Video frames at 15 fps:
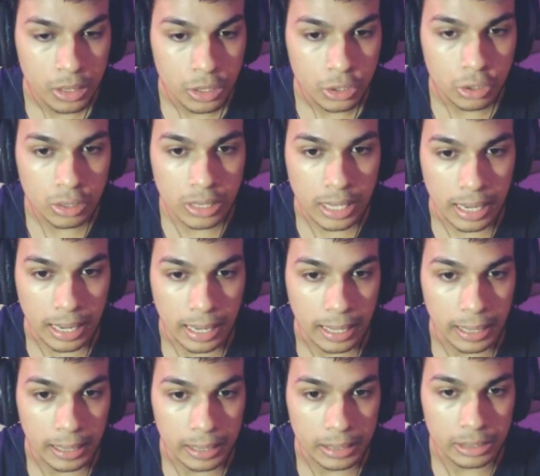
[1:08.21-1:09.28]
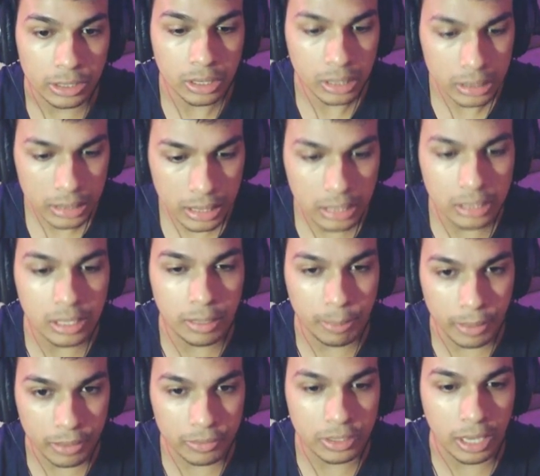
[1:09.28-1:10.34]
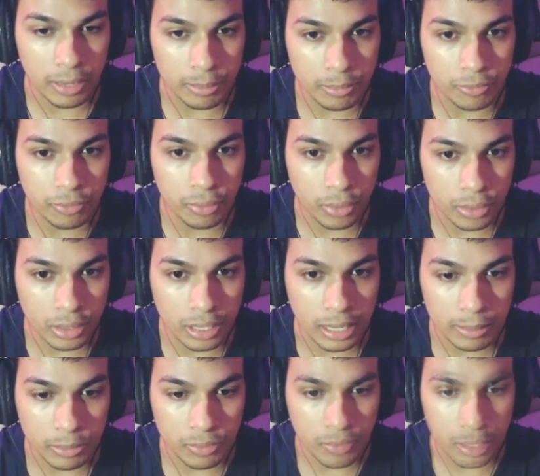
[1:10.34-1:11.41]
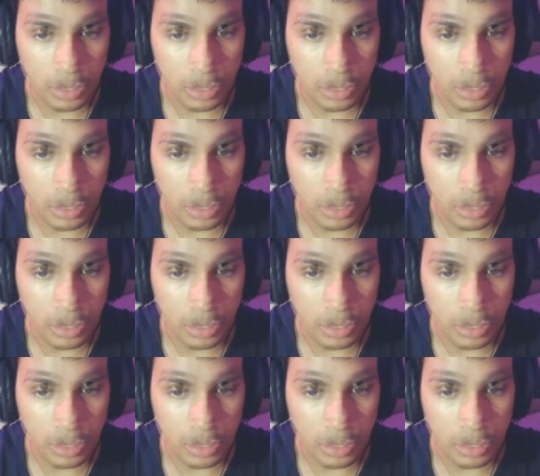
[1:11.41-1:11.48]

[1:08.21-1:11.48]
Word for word: So yeah, uh, it's gonna take a little bit of time for the game to find.